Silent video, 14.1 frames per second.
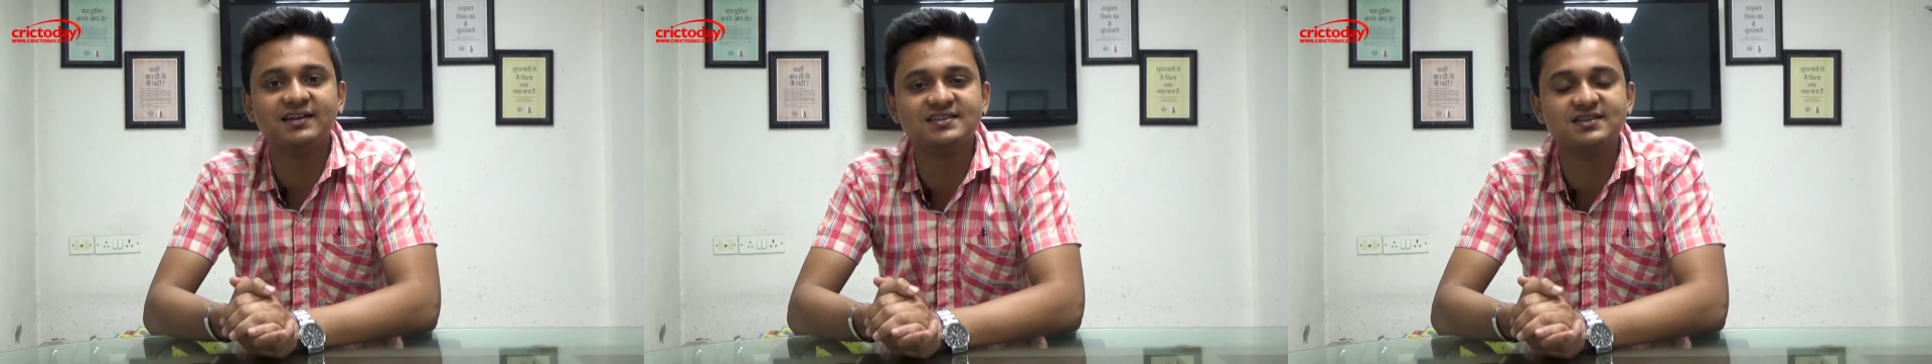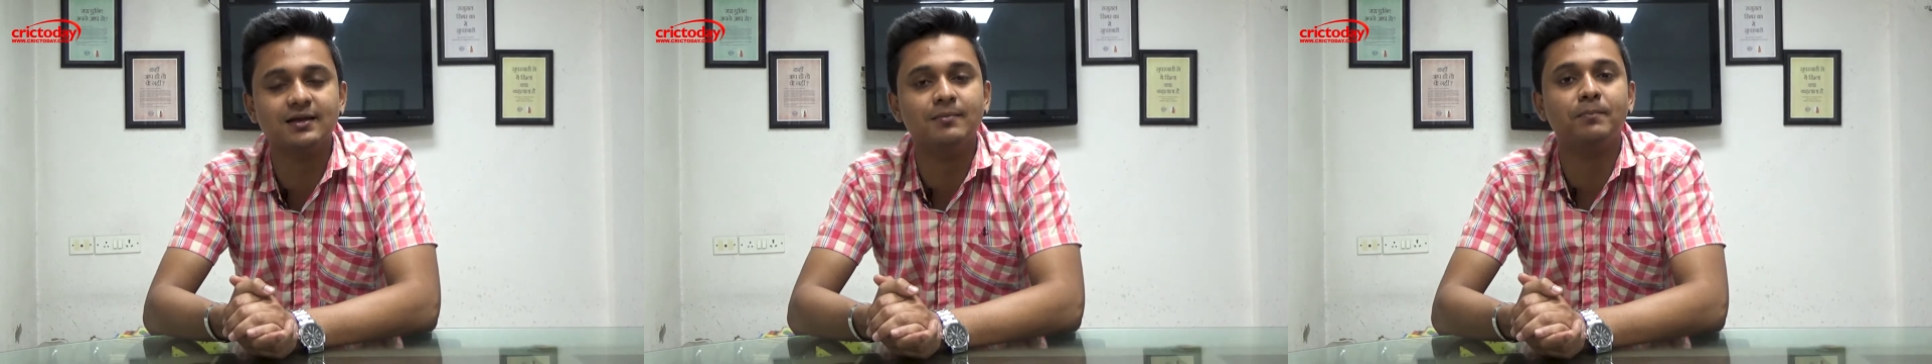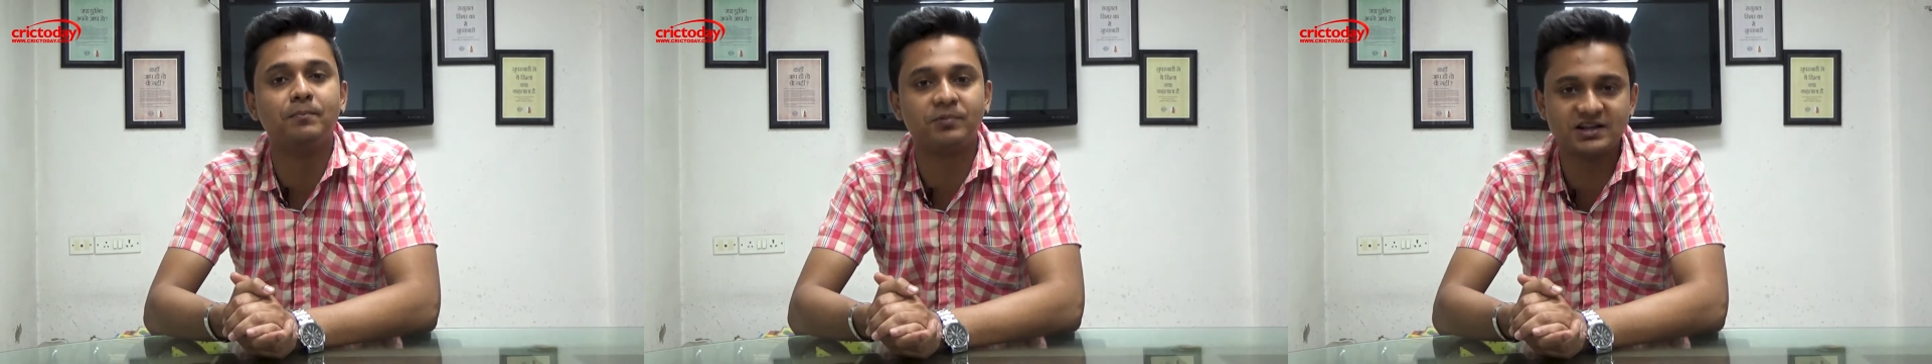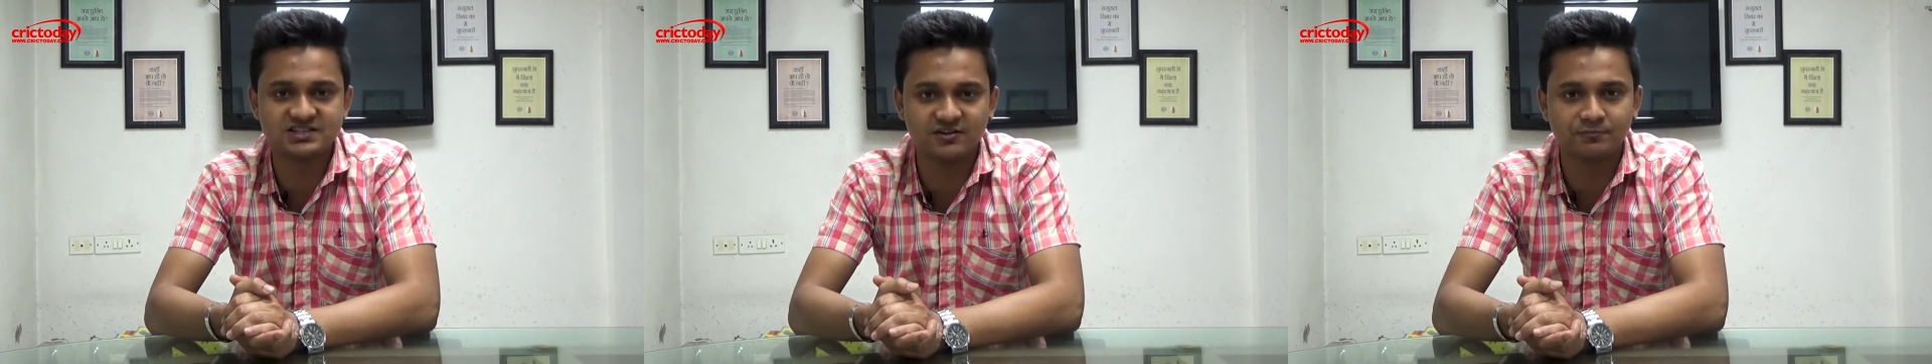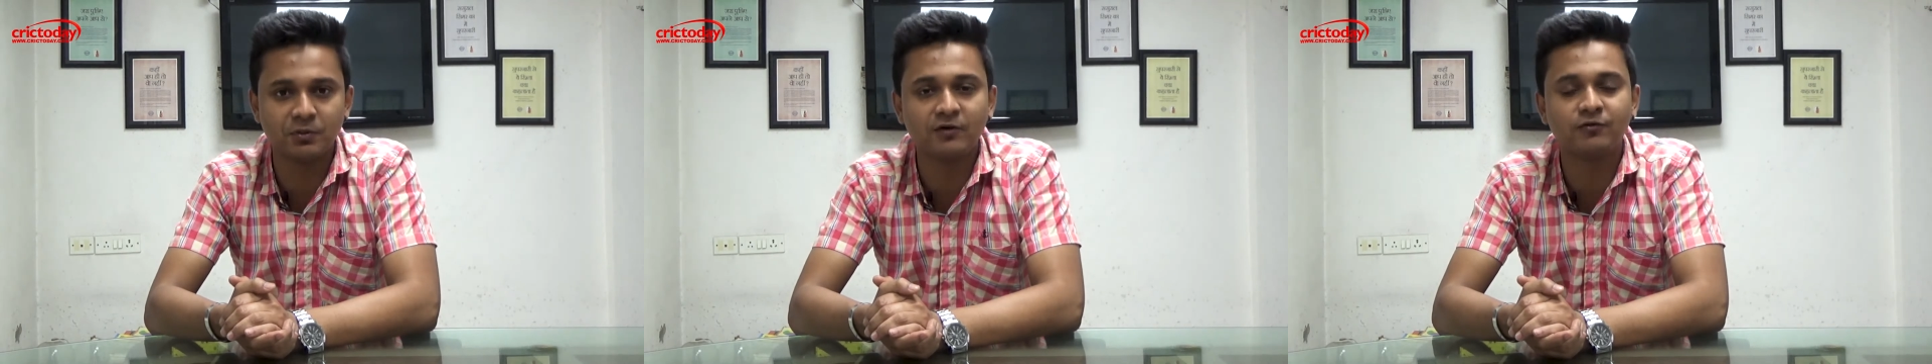his
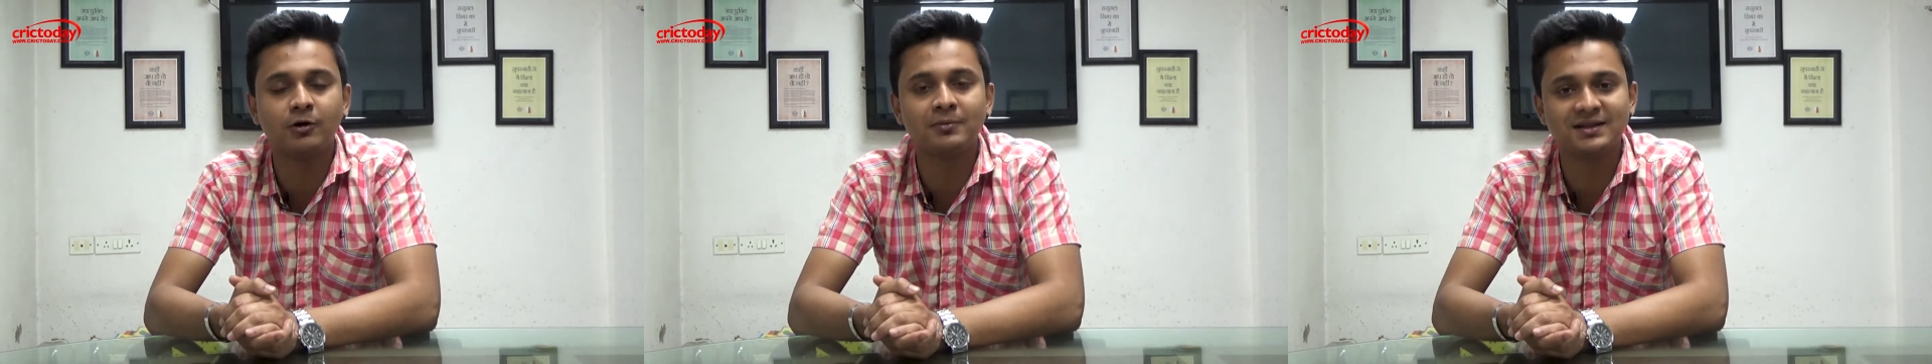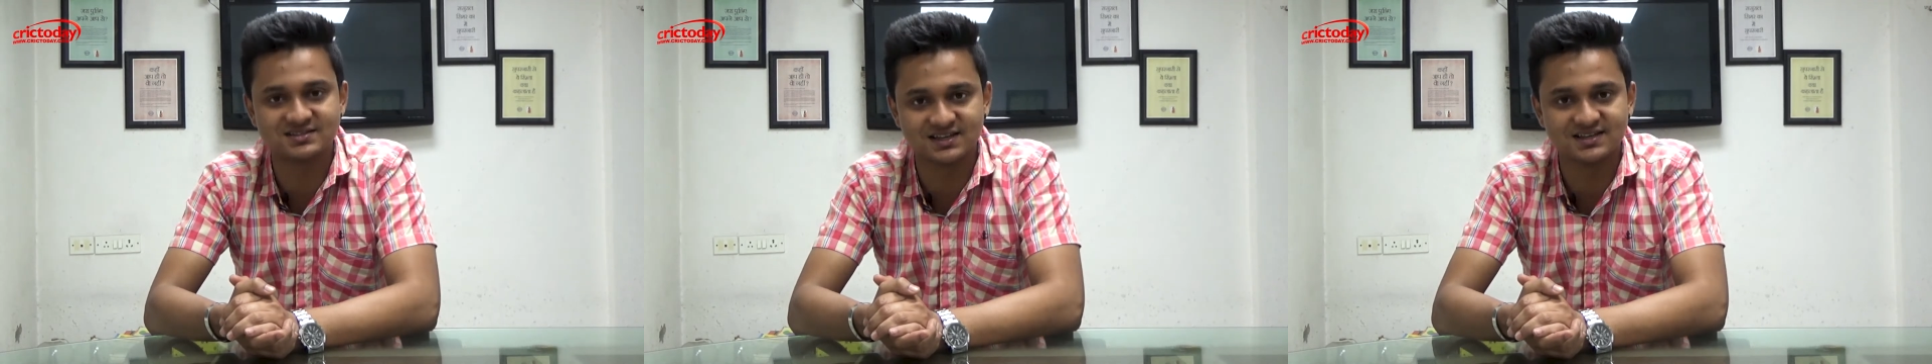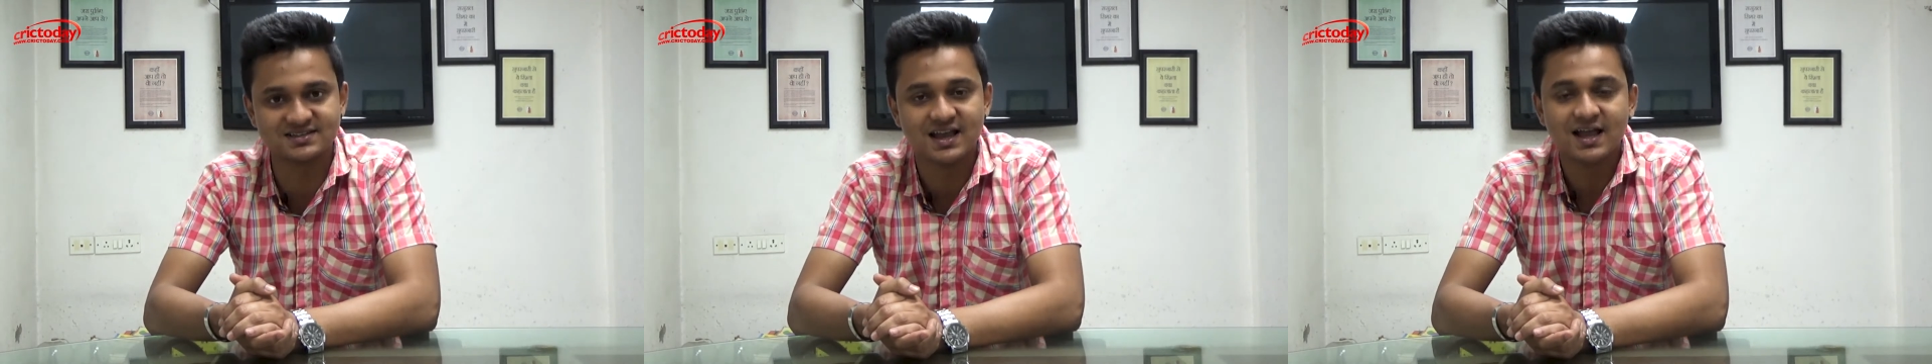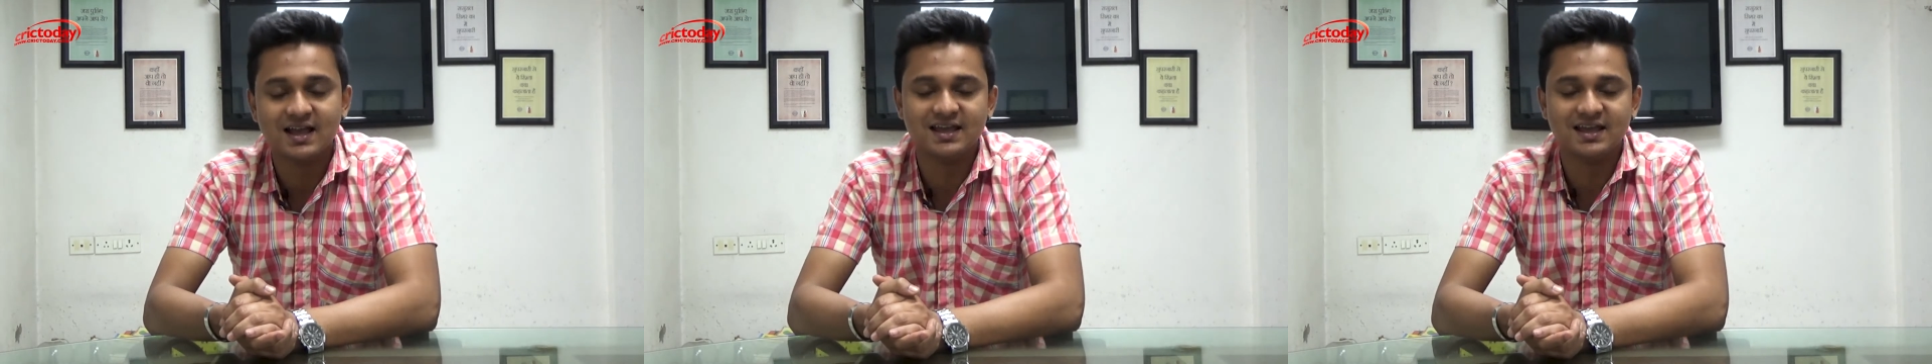impressive performances,